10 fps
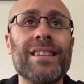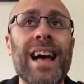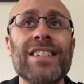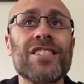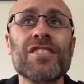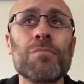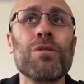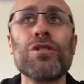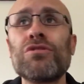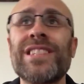Not just the
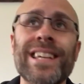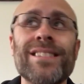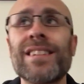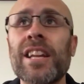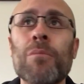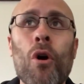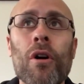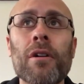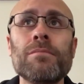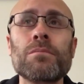blue tint
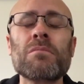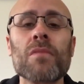anymore.